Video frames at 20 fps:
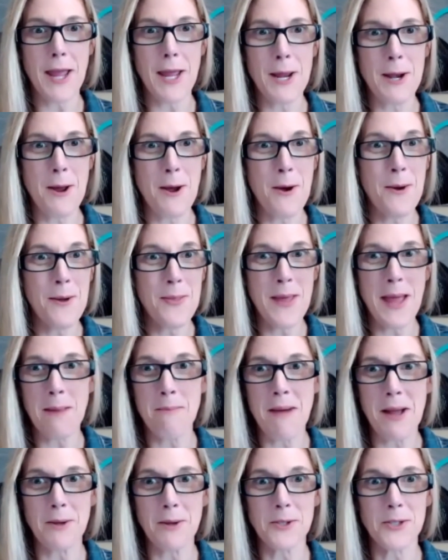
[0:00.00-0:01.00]
you know and like
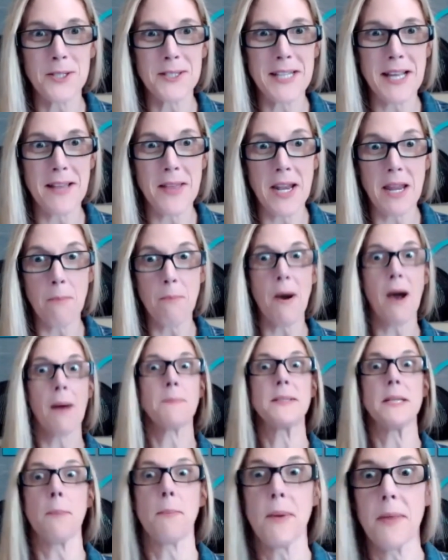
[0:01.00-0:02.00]
michael just said then he
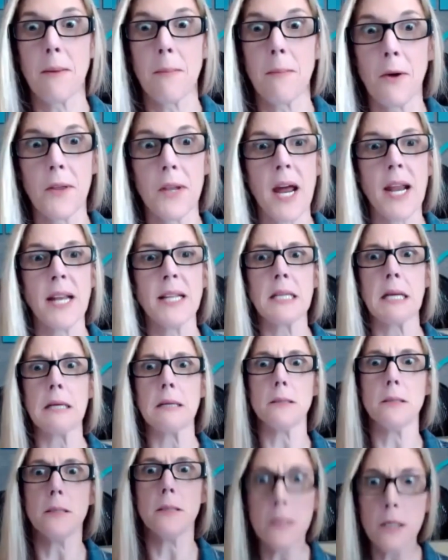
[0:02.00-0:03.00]
pops up in the middle of the night he's like
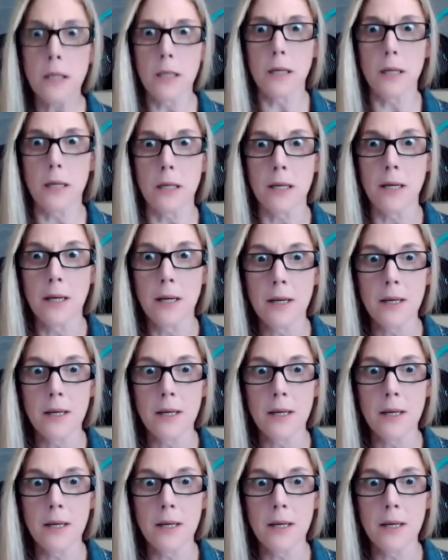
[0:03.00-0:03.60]
oh